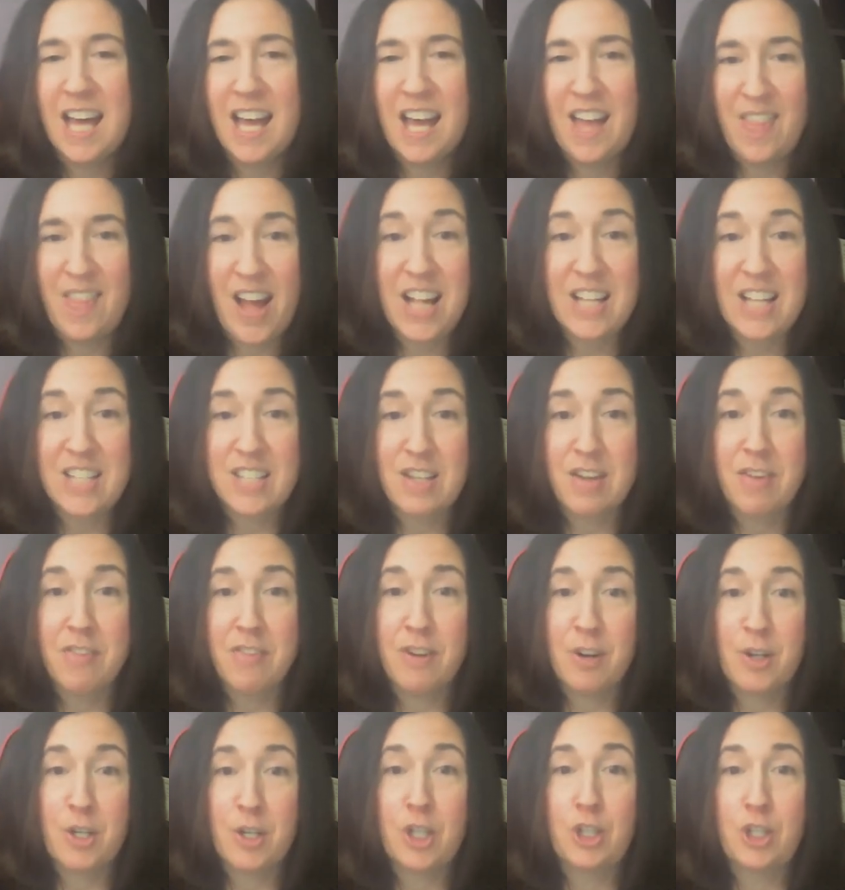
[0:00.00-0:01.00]
And that's a
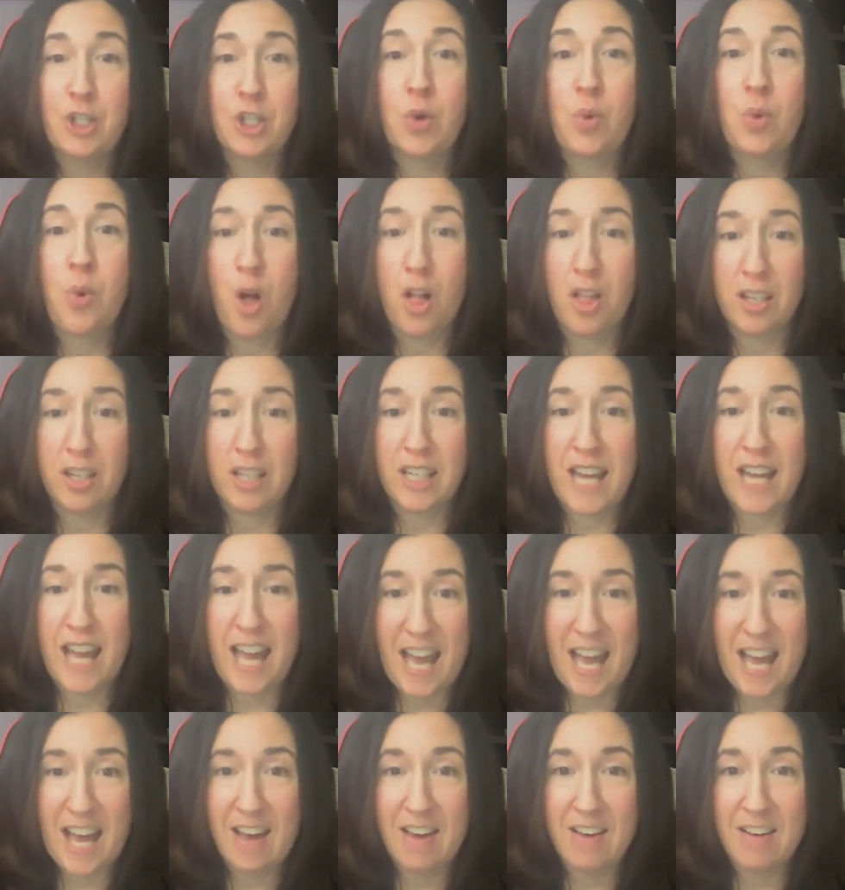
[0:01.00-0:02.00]
very good quality to
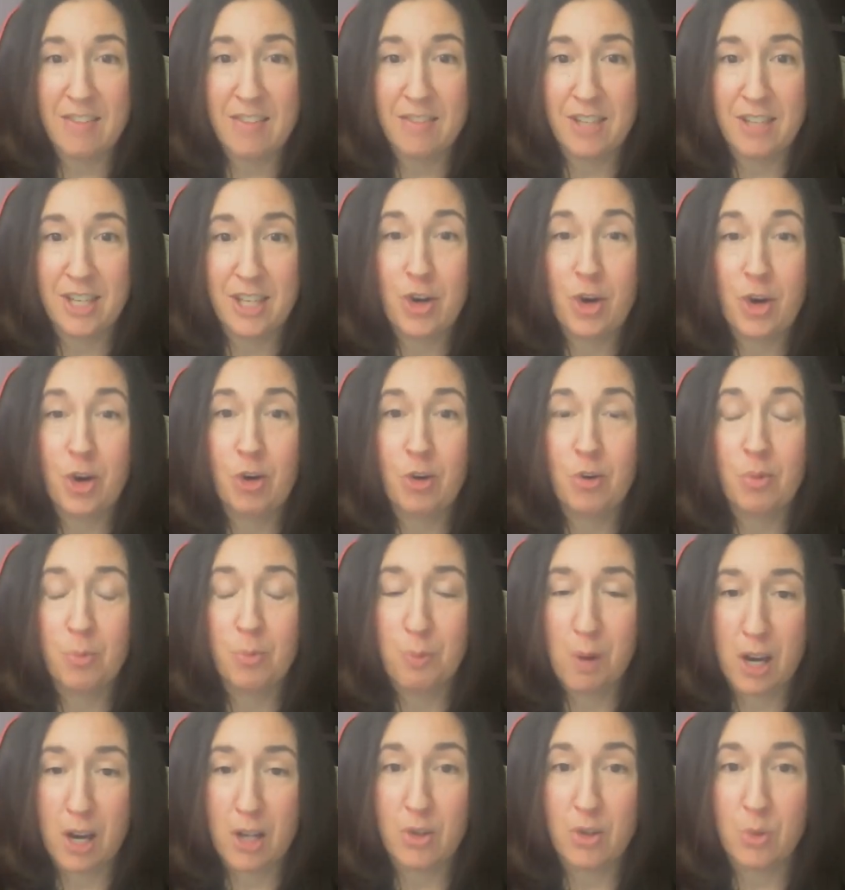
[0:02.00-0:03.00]
have in our
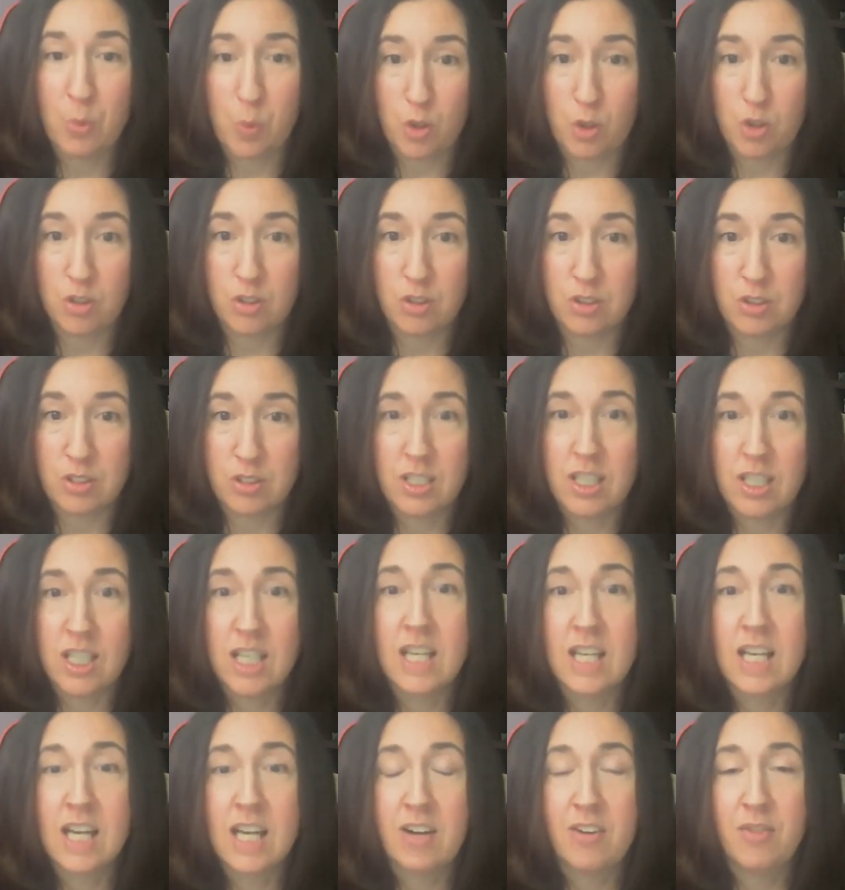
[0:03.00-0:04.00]
modern world,
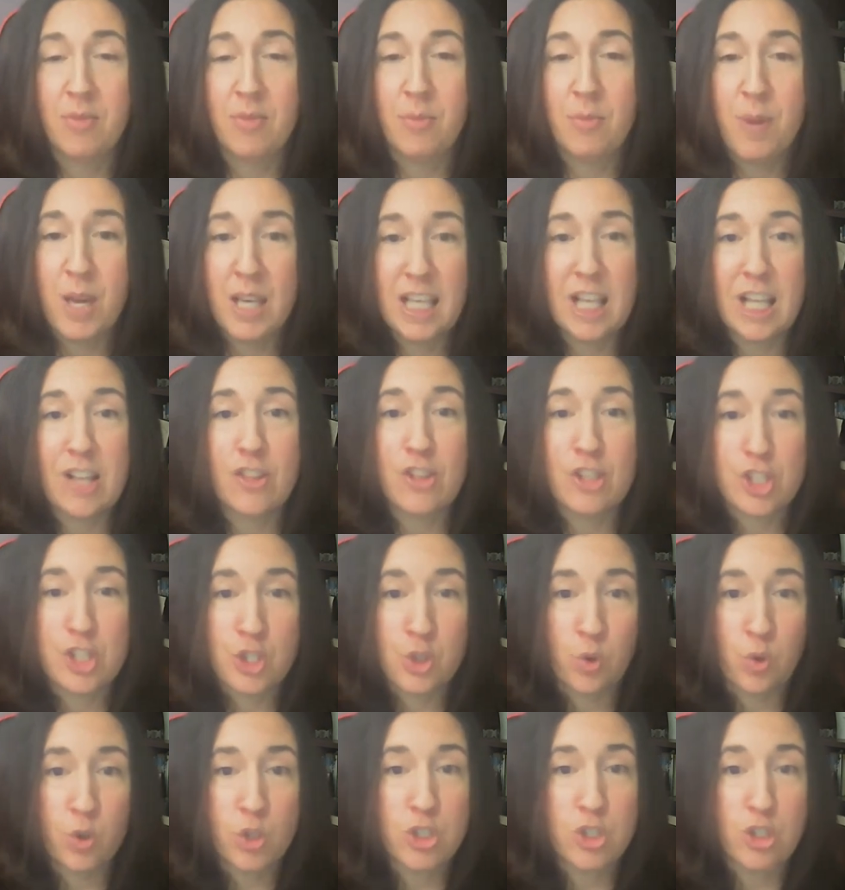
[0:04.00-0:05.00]
kind of making the
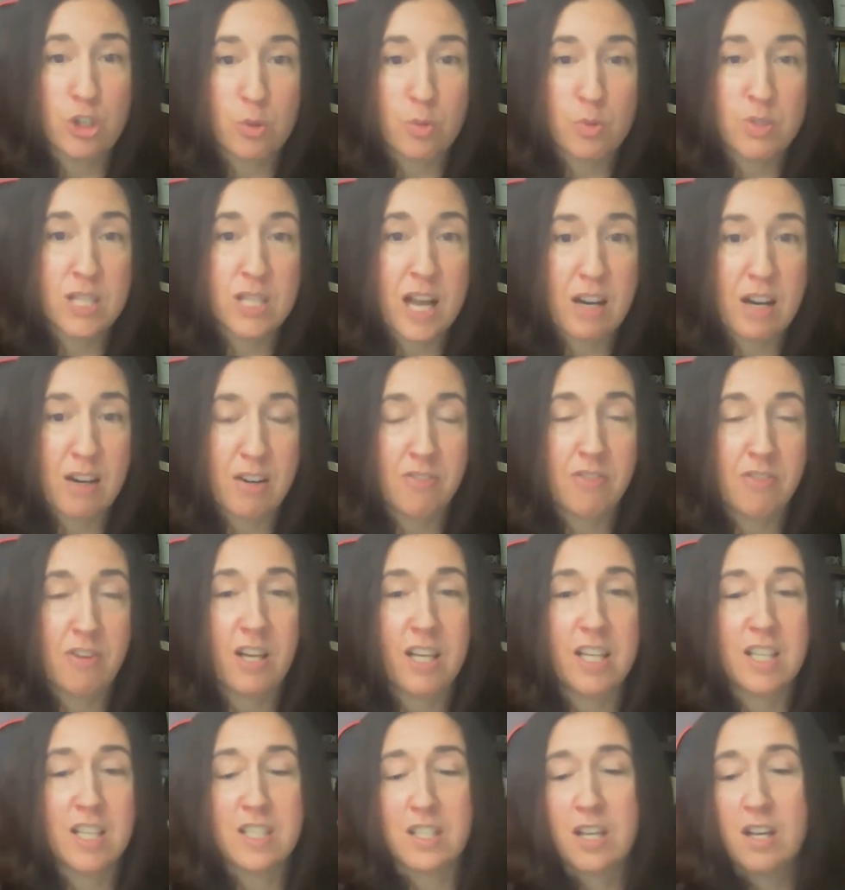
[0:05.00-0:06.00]
short term
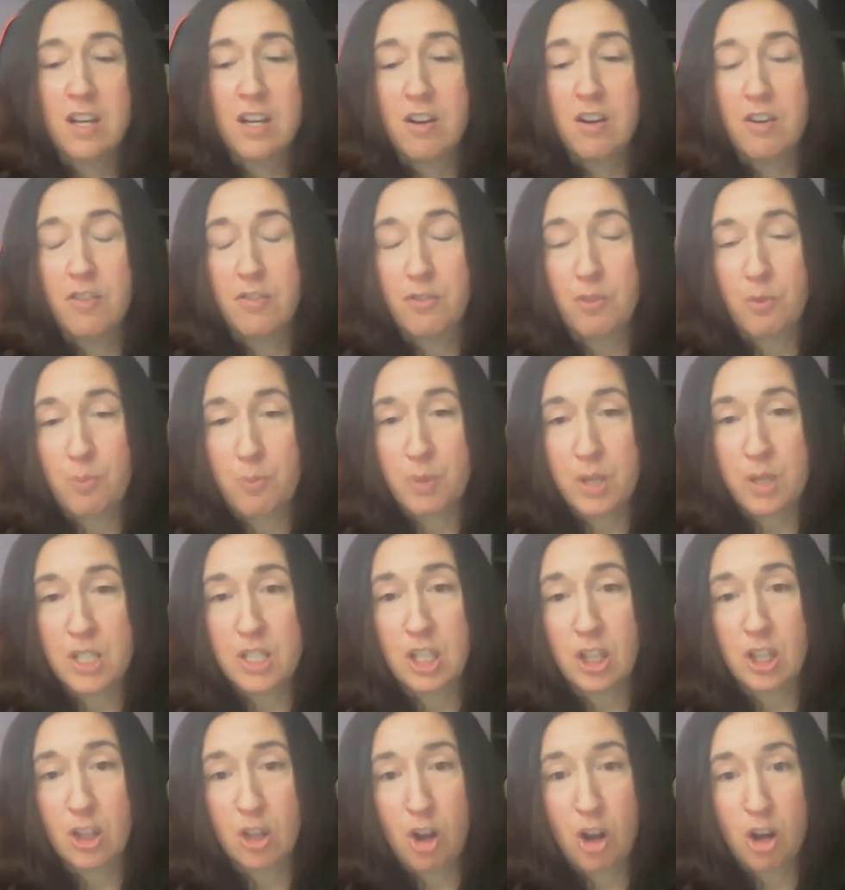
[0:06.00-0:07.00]
sacrifice for mid
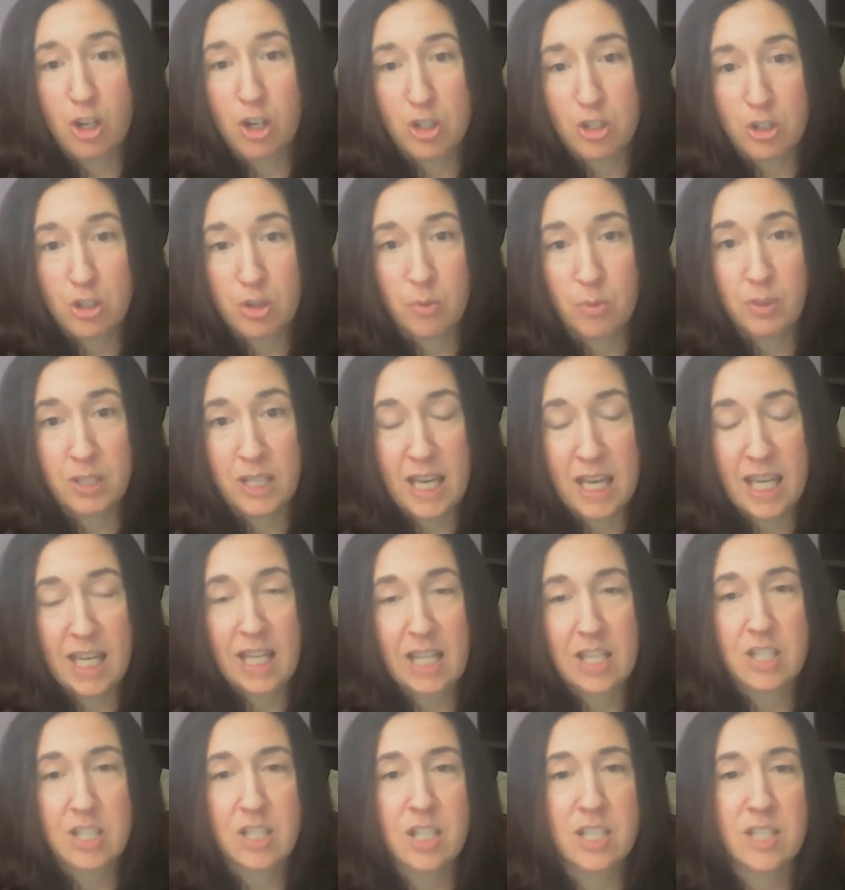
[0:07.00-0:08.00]
to long term
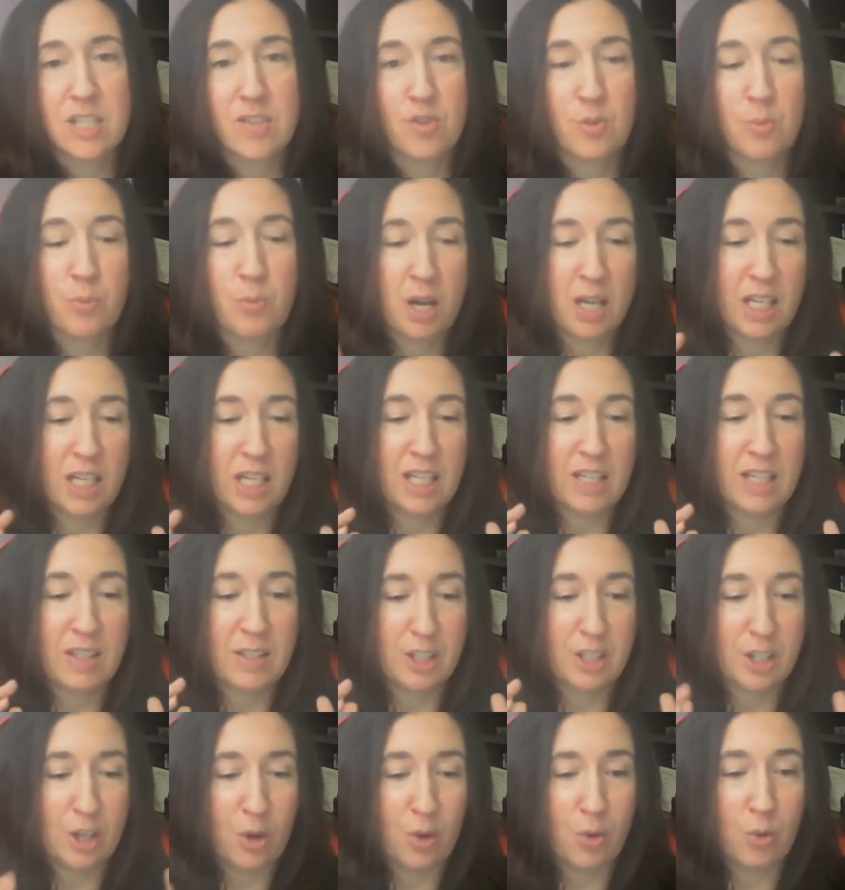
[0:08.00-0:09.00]
gains, because everybody,
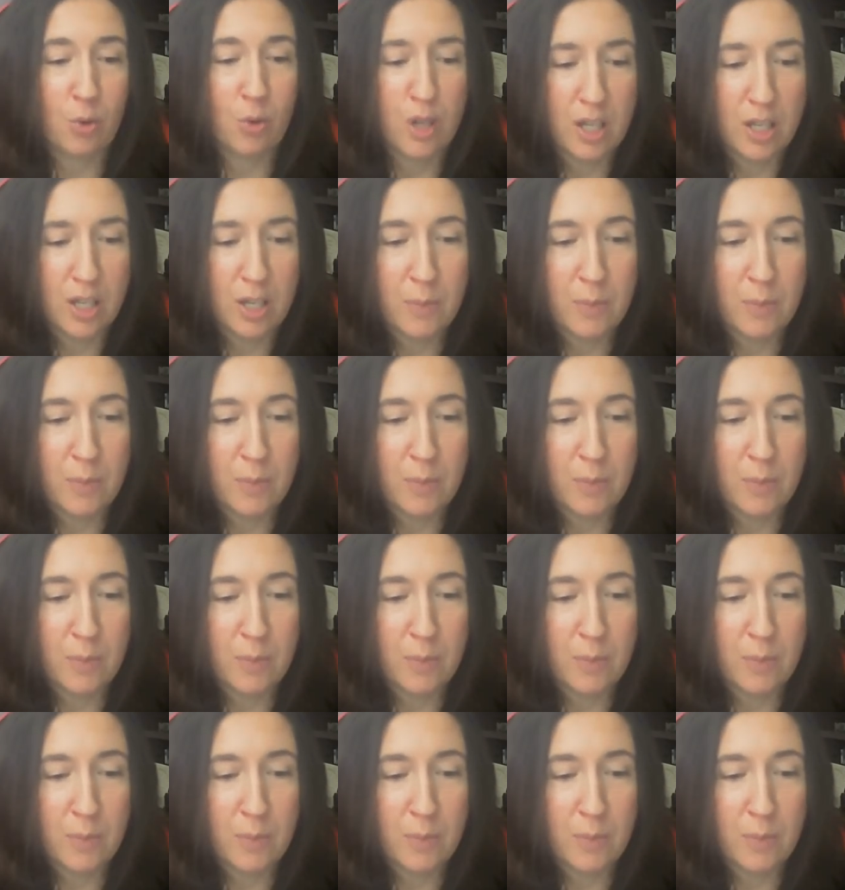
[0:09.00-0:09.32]
you know,